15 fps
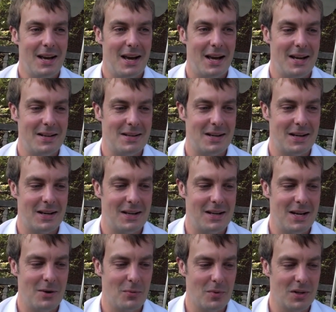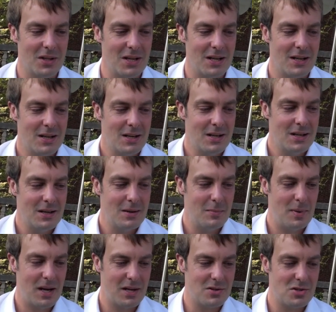and it really
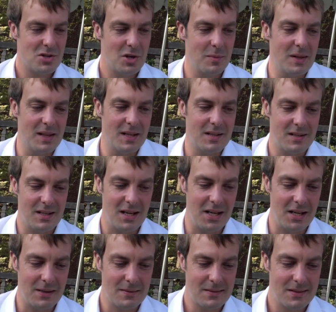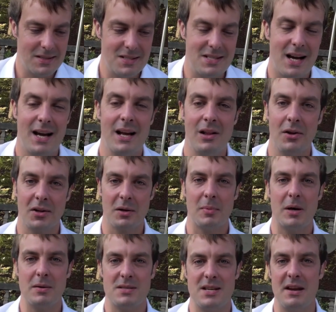began to show me that the dialogue
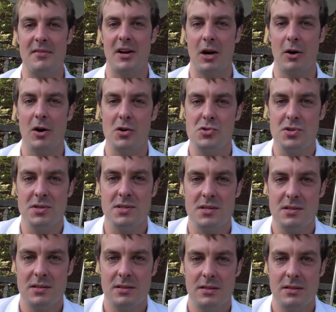about saving our oceans,